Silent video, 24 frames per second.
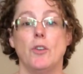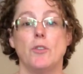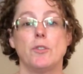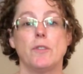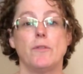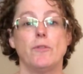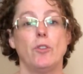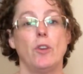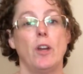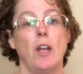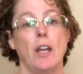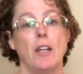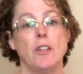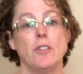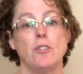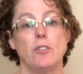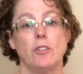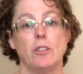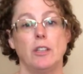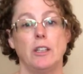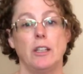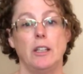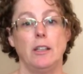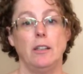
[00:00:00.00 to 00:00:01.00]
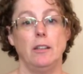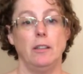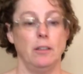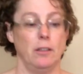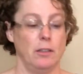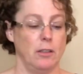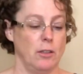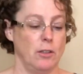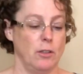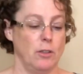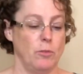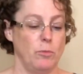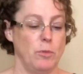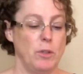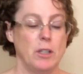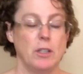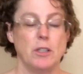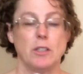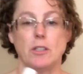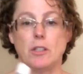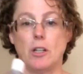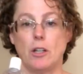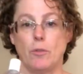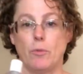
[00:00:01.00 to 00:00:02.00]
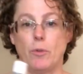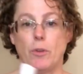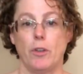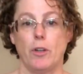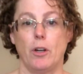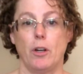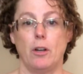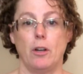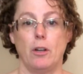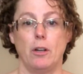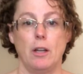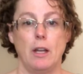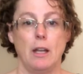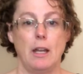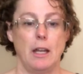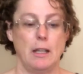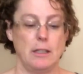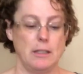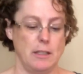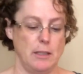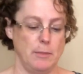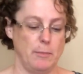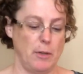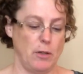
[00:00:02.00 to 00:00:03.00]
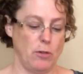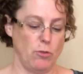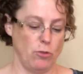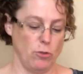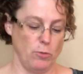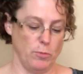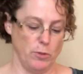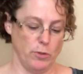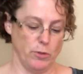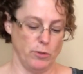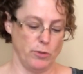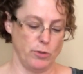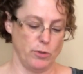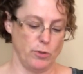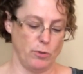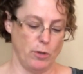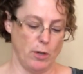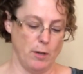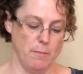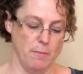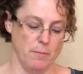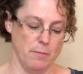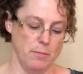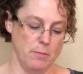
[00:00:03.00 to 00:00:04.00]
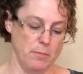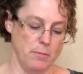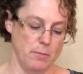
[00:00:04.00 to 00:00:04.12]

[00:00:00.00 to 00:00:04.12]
So if your hands are clean, we can start with our antimicrobial scrub.